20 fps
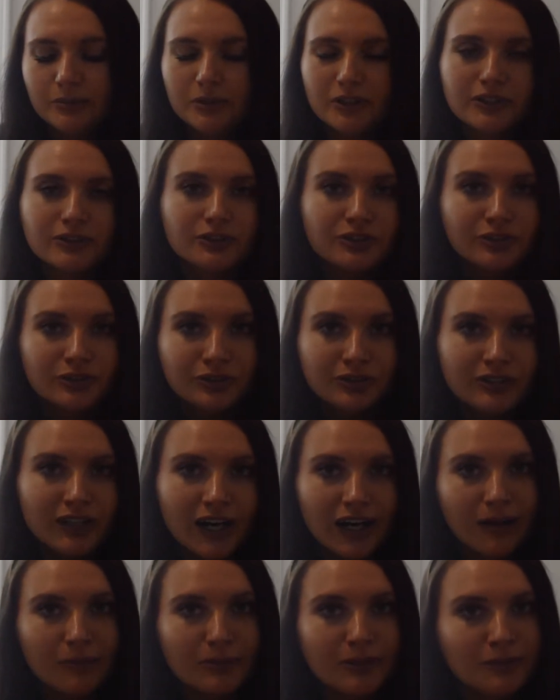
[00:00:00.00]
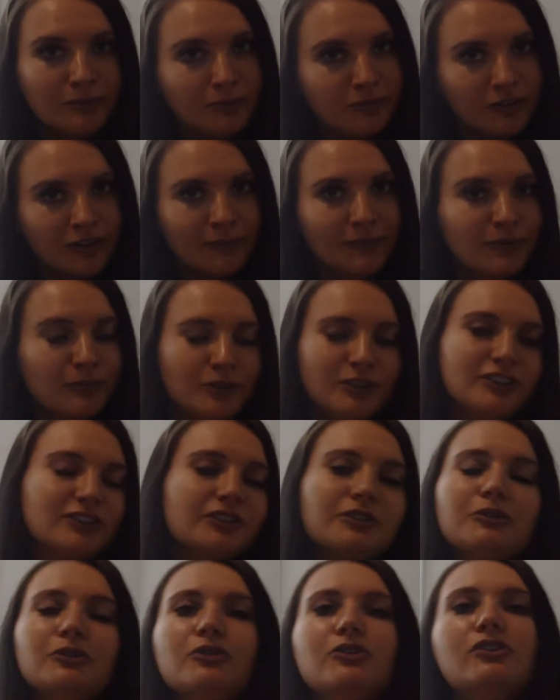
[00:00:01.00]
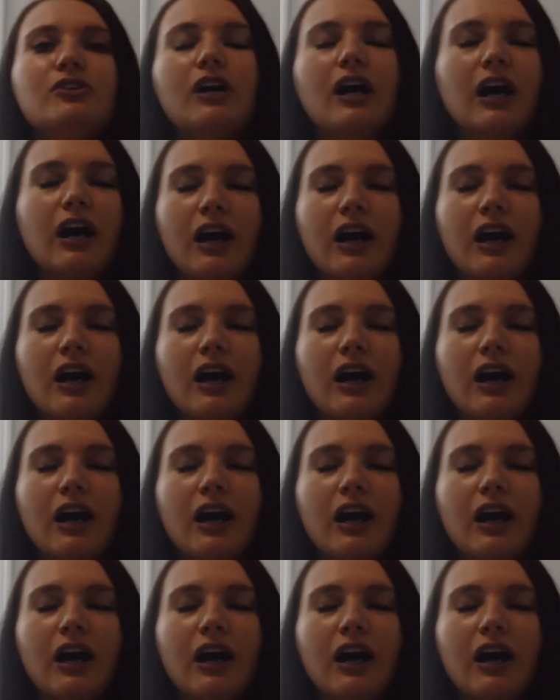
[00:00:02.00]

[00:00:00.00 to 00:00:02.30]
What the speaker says: Beetlejuice album from a musical.